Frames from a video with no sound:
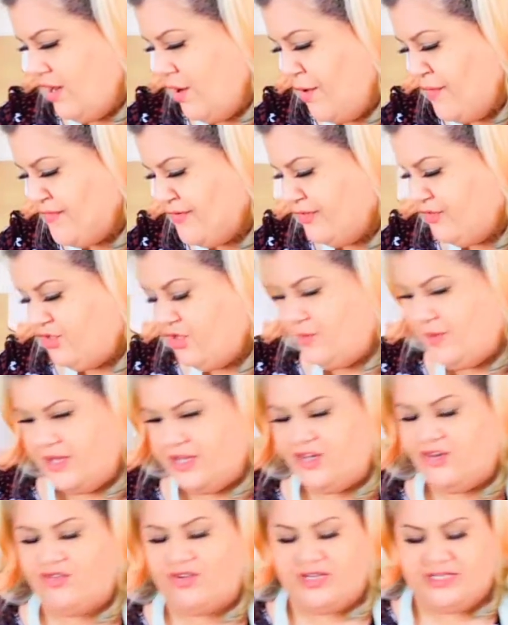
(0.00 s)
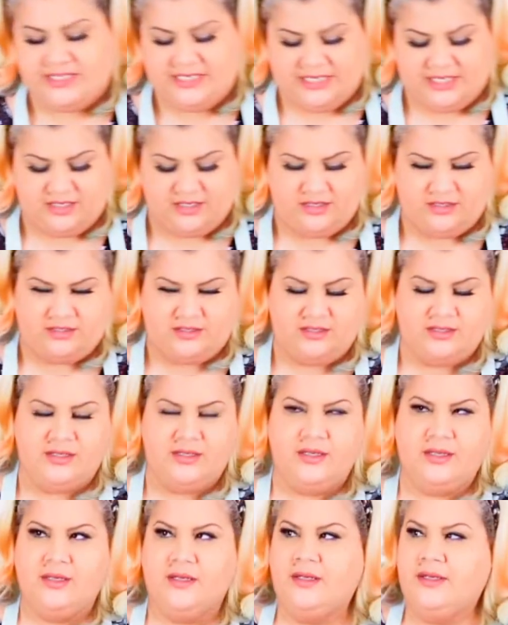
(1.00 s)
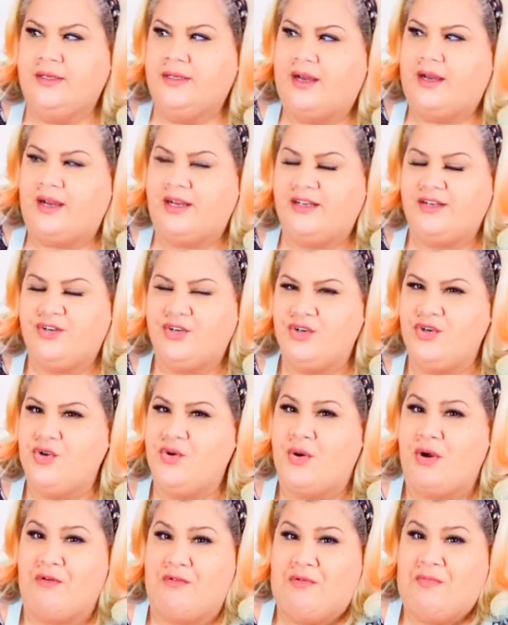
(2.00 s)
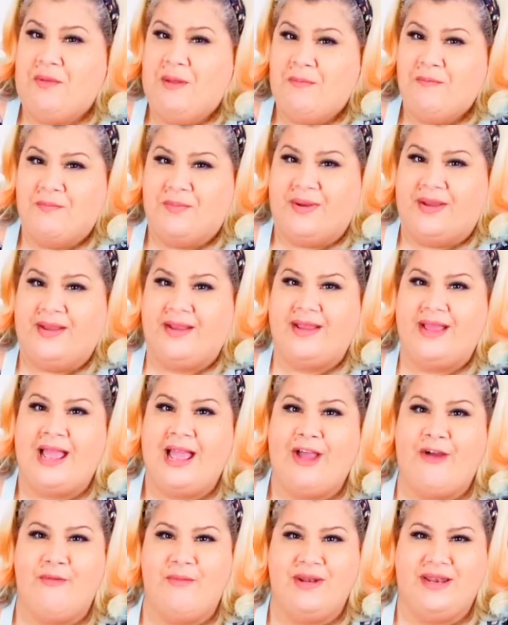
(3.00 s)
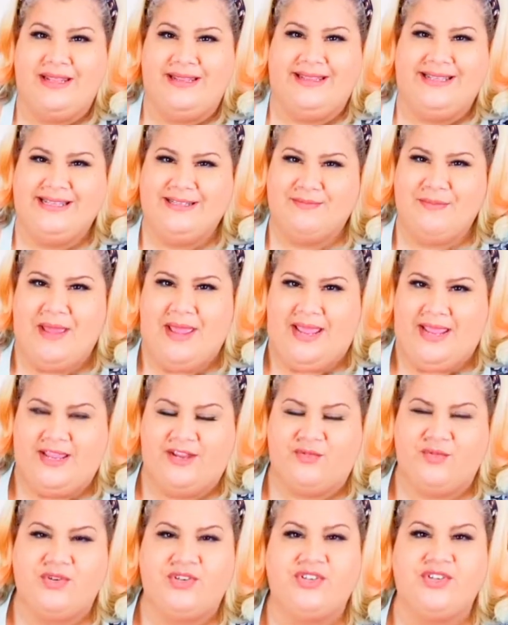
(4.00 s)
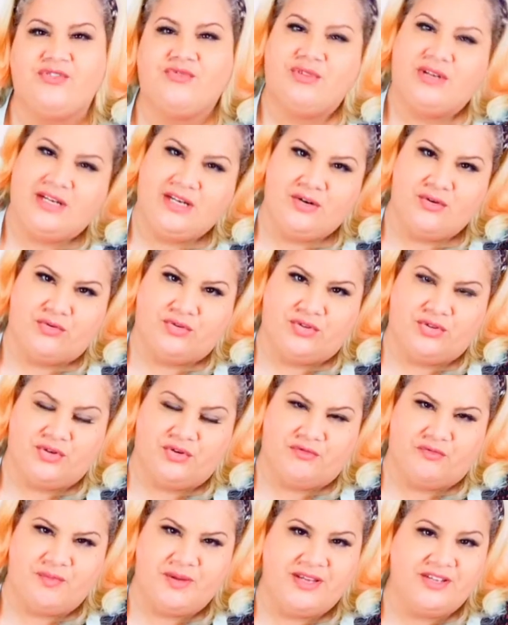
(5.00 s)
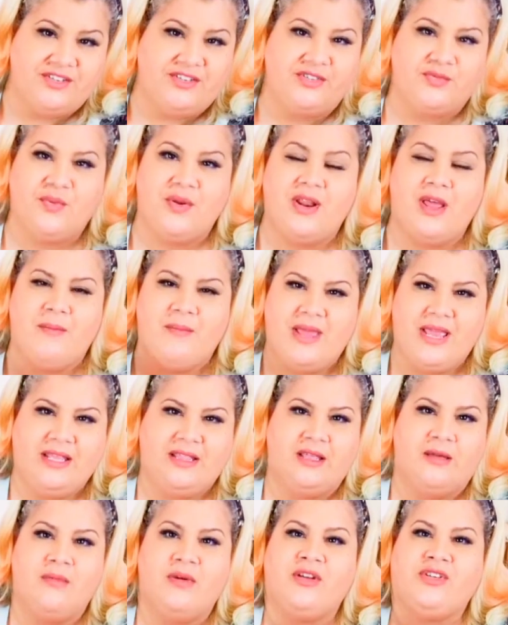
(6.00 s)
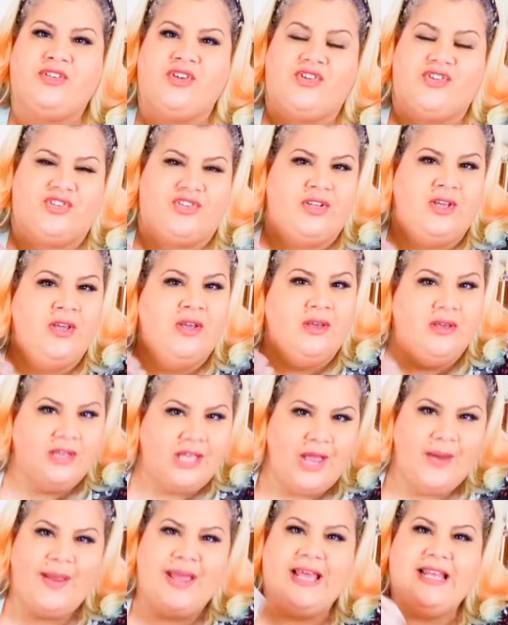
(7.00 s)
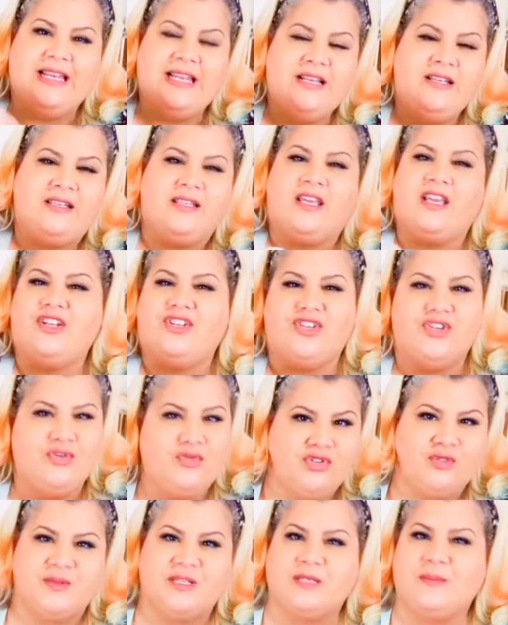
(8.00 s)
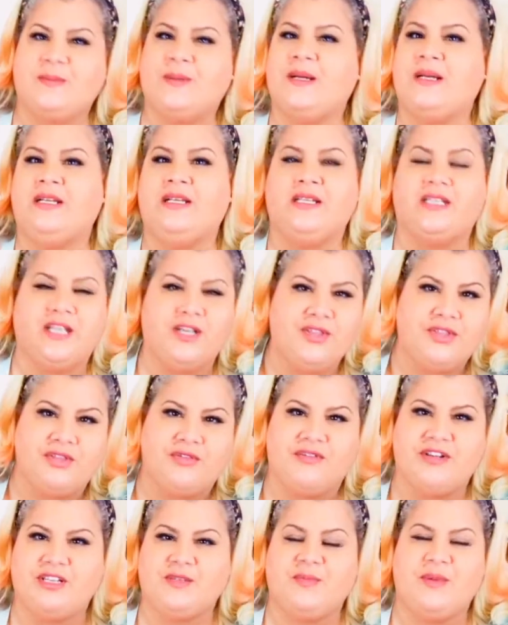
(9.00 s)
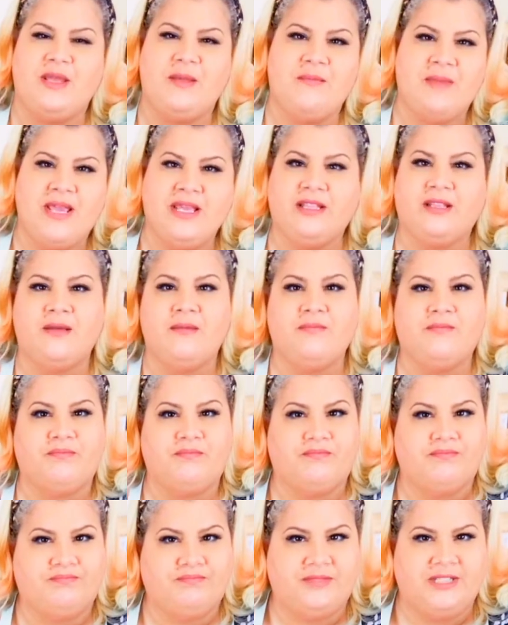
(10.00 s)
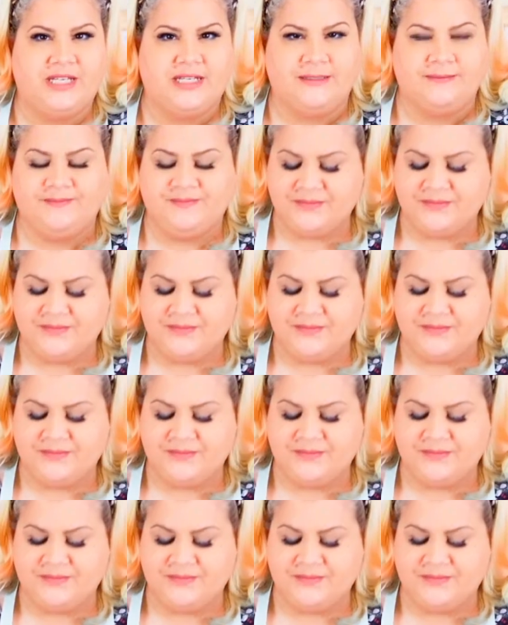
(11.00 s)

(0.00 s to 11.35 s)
Now, I've got 2 baking trays here because I couldn't quite remember how many of these made, which is really naughty of me. It's just when I make them, I just go ahead into the kitchen, automatic pilot, go through the recipe, make them, done.